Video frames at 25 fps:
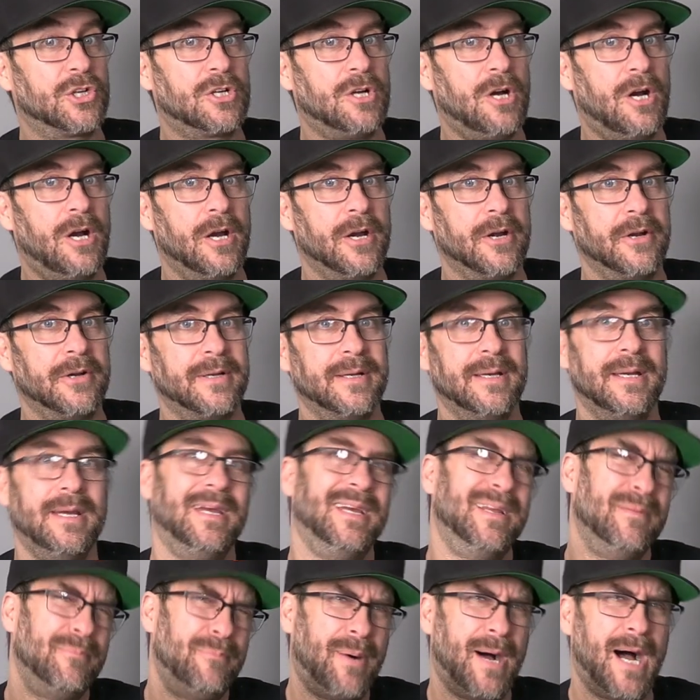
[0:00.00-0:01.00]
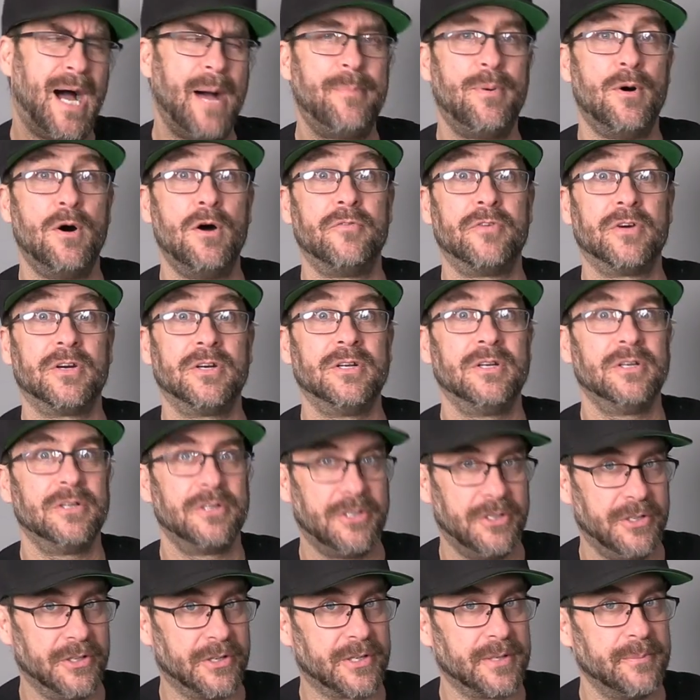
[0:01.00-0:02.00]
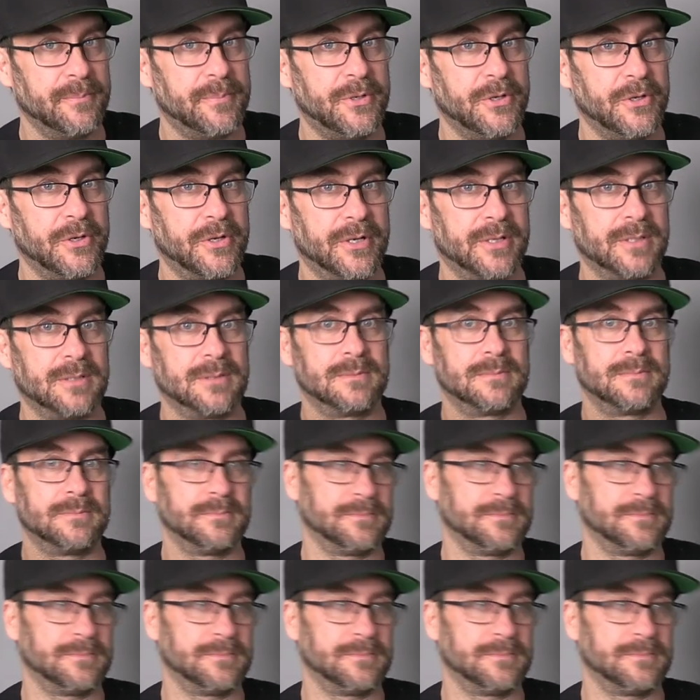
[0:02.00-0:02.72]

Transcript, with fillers: your card, pop over to your computer.